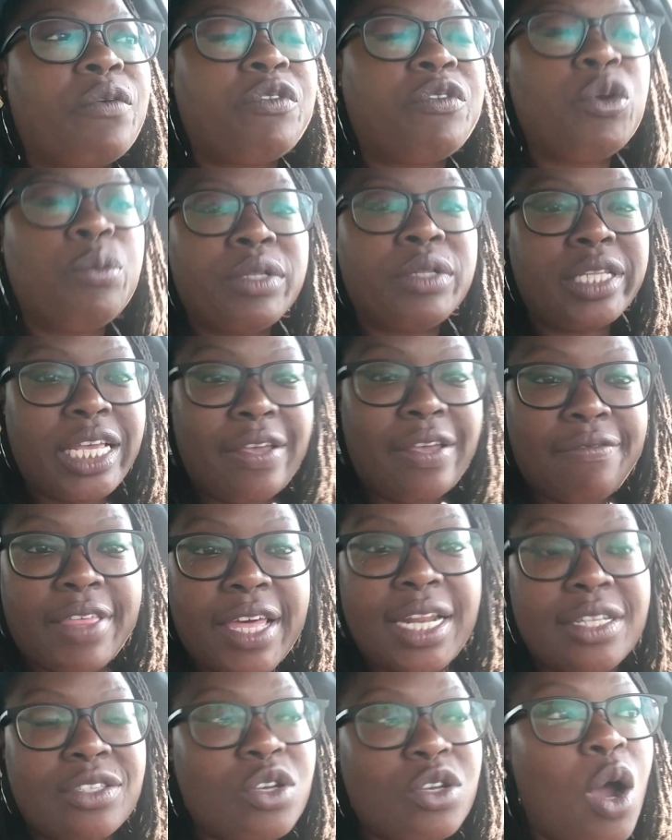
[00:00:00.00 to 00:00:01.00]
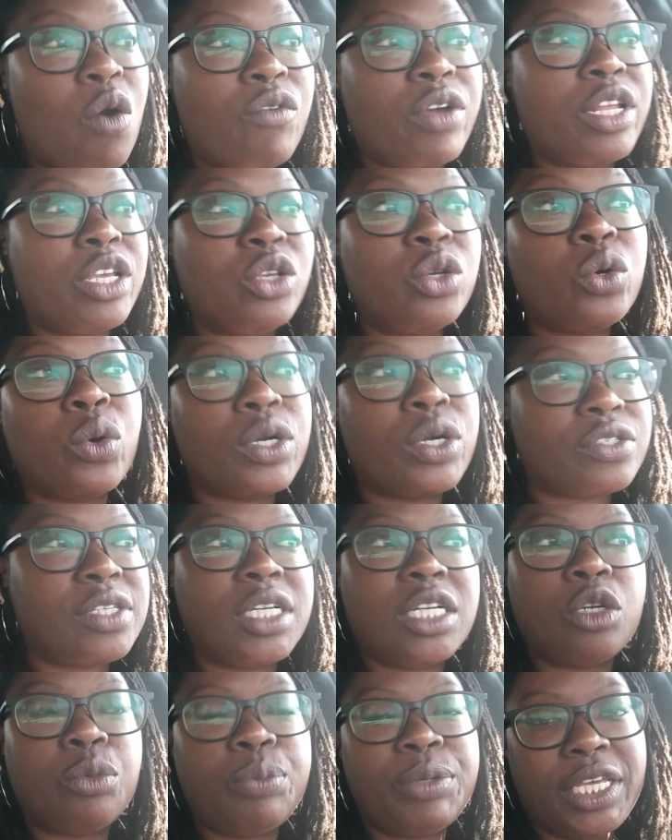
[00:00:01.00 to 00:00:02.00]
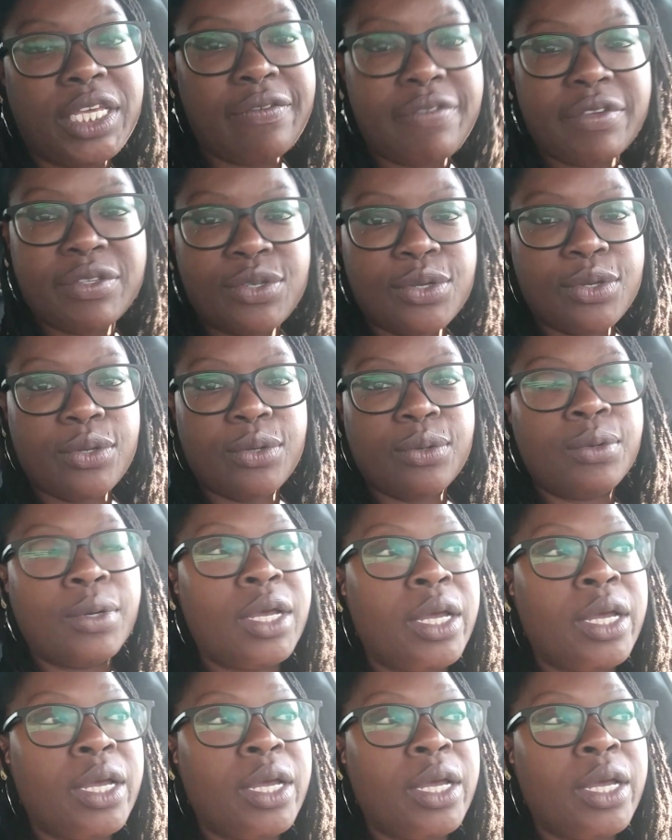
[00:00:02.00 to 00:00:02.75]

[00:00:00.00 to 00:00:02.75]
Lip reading: if you believe that it's already yours, then it'll be given to you.